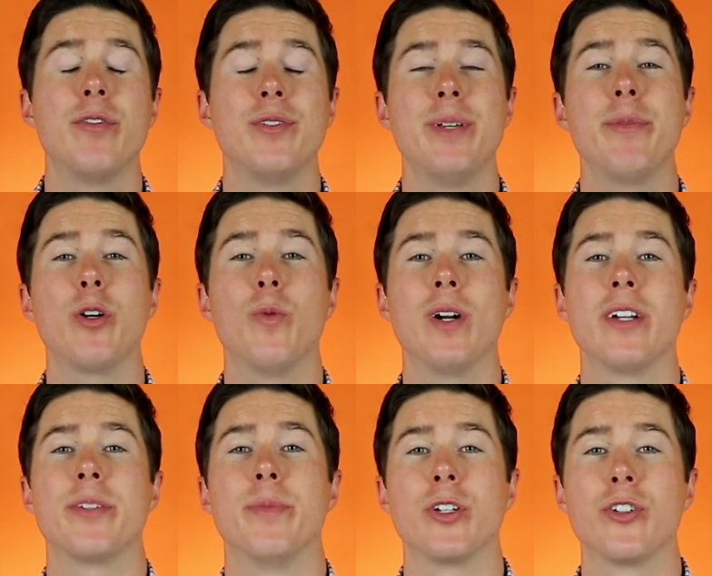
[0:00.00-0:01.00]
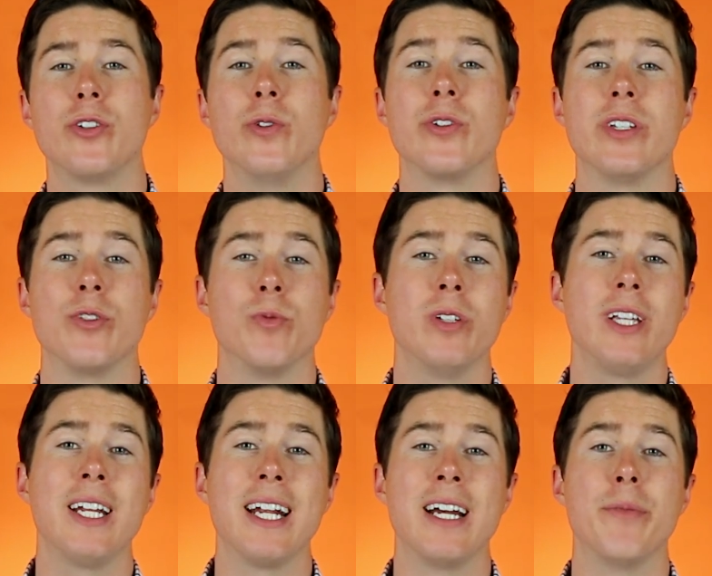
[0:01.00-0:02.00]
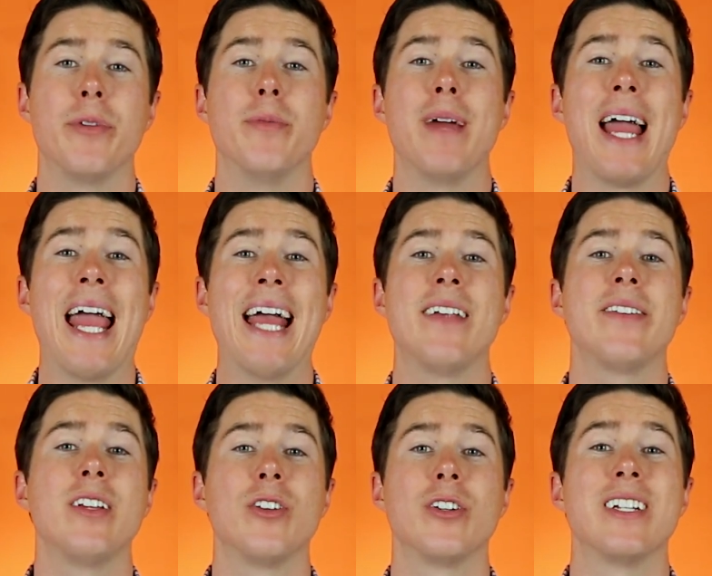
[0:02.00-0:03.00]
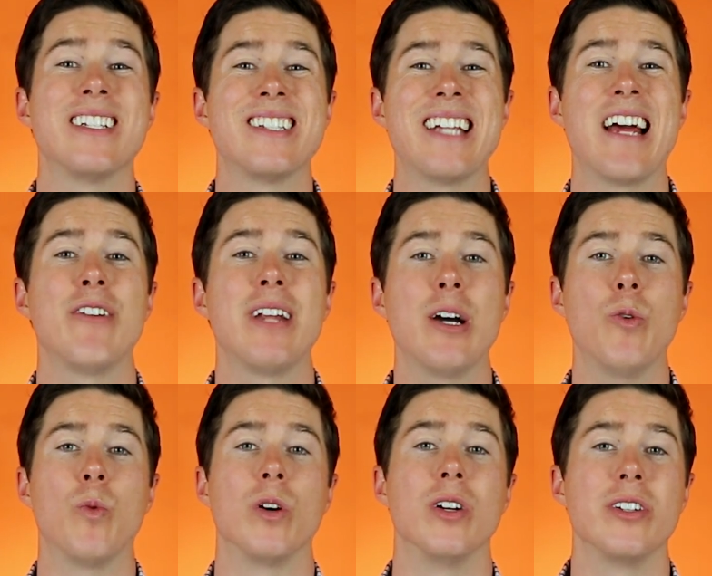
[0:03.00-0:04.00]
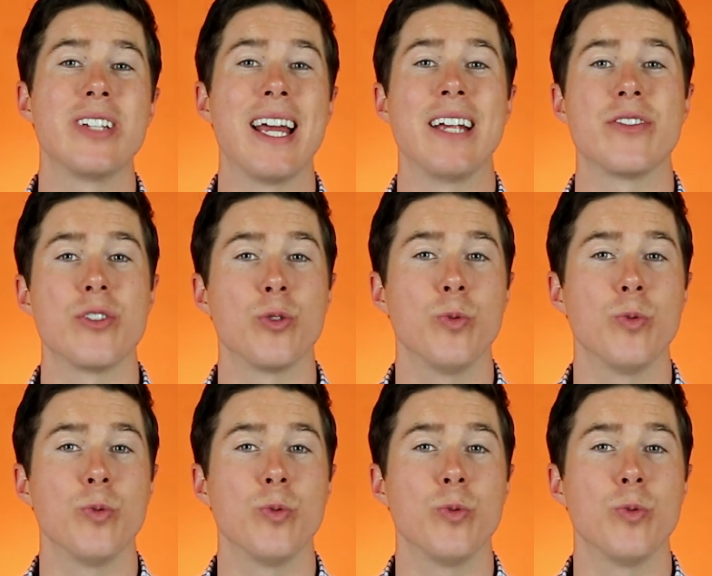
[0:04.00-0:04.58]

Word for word: phonemic awareness among students is really gonna help them as they learn to sound out words as they're